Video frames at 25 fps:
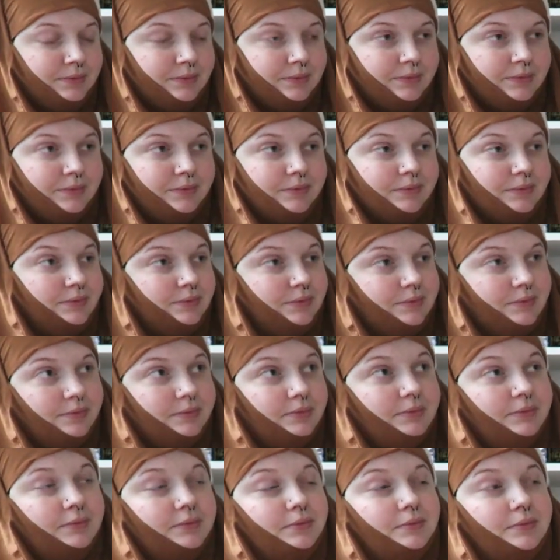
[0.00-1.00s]

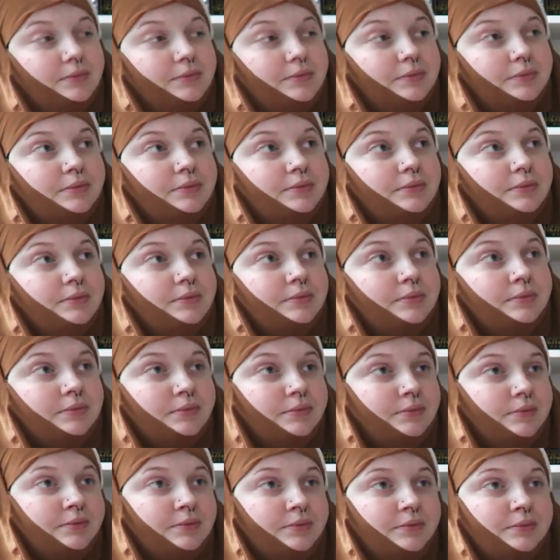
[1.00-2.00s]

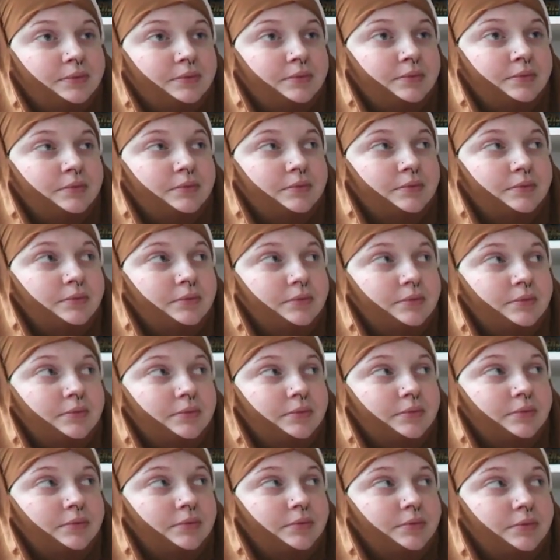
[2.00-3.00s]

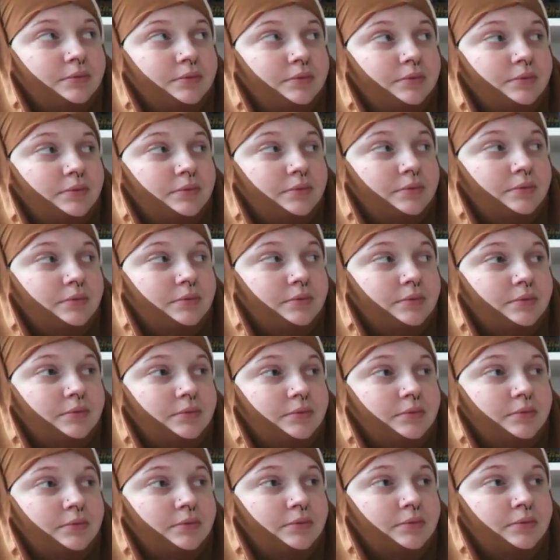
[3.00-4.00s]

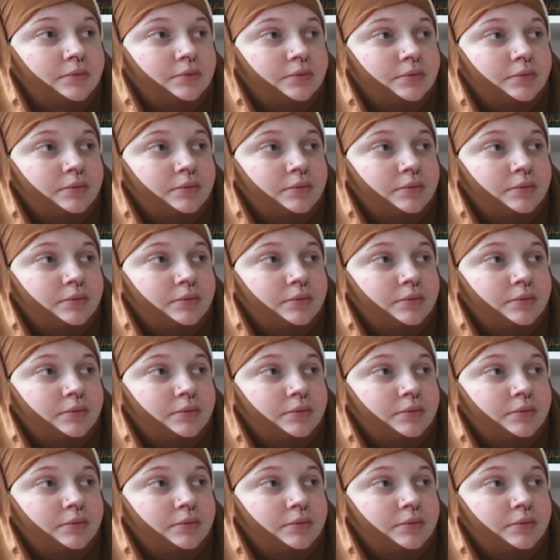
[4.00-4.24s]
(not speaking)